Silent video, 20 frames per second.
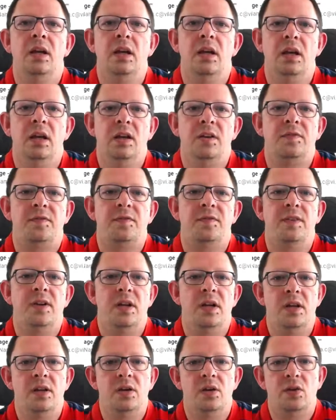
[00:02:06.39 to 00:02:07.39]
If
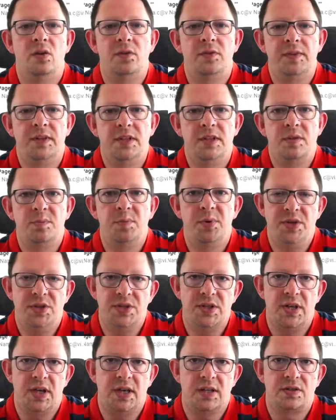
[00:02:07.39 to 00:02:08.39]
none of these
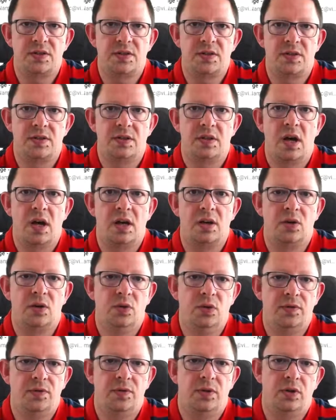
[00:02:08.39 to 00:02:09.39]
presets are
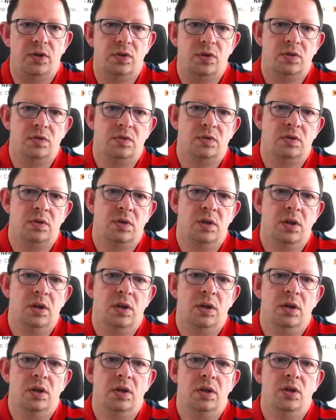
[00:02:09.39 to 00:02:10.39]
good for you,
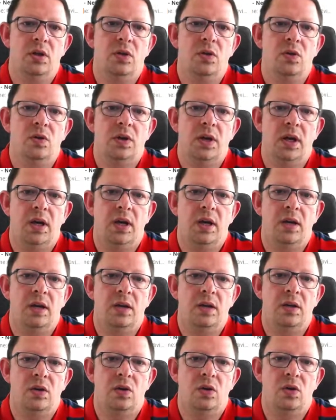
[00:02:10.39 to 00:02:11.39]
you
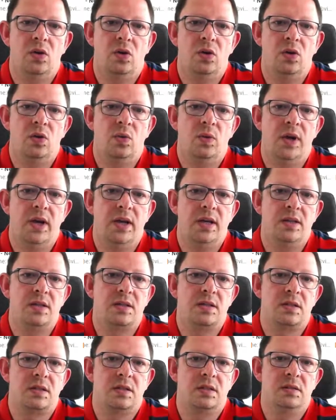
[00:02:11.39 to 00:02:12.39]
can
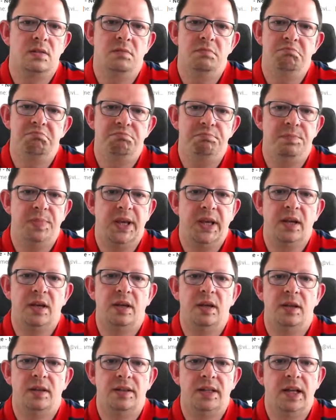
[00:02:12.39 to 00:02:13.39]
always
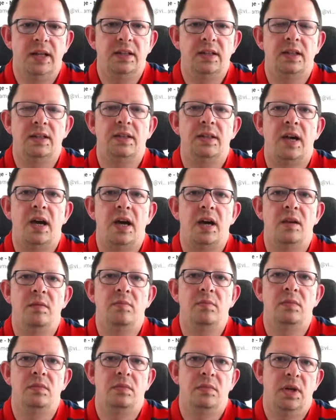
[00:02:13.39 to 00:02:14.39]
pick a date and
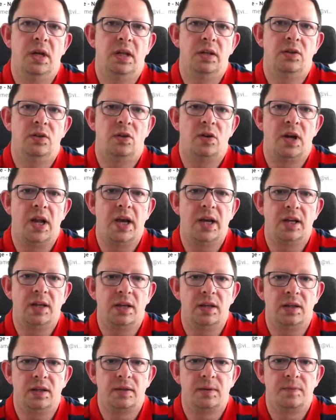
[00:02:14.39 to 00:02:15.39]
time at your
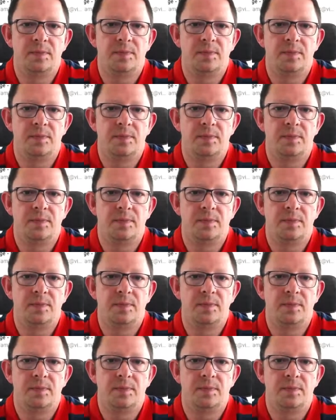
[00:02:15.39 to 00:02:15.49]
liking.